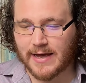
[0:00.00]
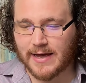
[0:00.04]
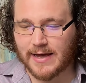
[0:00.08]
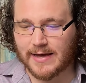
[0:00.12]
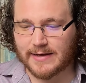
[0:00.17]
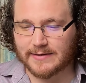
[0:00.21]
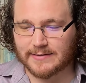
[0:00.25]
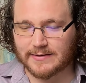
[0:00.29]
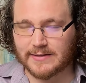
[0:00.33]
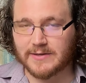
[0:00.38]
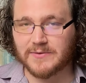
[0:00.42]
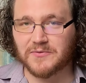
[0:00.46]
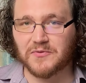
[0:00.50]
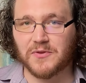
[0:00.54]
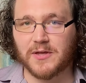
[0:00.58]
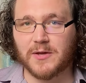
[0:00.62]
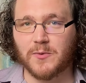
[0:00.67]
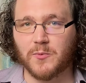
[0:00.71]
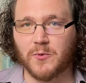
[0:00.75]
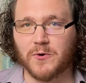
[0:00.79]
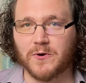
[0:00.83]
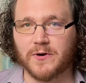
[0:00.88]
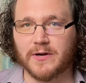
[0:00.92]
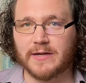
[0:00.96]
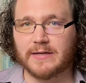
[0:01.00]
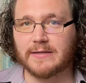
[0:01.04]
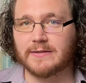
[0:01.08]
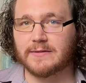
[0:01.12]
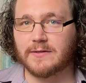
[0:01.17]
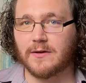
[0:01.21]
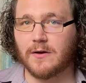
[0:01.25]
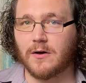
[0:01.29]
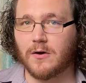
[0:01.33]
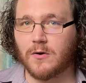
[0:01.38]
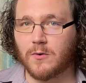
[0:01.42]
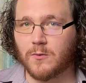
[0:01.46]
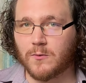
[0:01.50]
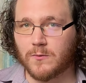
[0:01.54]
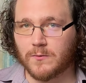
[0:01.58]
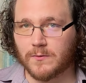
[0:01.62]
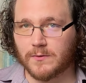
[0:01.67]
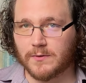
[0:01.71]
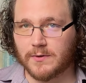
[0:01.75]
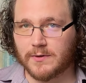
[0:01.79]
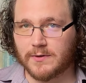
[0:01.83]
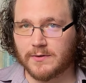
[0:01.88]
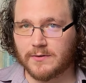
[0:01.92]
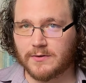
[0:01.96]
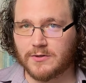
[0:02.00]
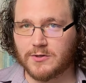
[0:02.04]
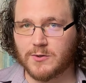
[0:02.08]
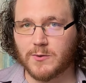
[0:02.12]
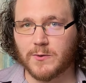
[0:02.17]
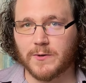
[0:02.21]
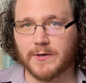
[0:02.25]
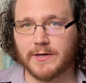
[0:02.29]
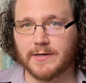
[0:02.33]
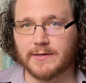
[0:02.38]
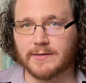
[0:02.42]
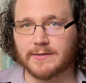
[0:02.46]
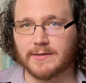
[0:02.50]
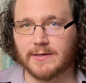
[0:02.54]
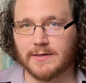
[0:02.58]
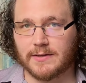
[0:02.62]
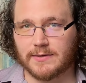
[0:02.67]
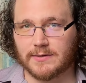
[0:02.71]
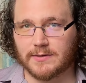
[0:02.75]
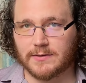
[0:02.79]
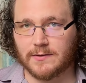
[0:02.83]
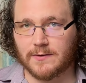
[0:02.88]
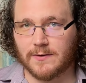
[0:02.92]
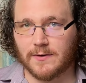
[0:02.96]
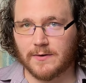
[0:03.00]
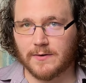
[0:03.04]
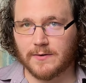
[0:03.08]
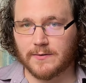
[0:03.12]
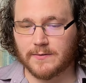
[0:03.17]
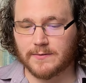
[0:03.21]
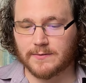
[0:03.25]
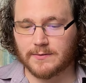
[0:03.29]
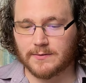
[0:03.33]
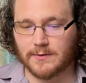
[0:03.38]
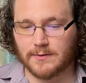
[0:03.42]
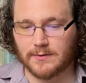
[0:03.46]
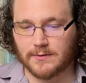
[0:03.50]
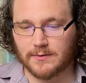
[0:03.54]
as if they were his own joys and sorrows.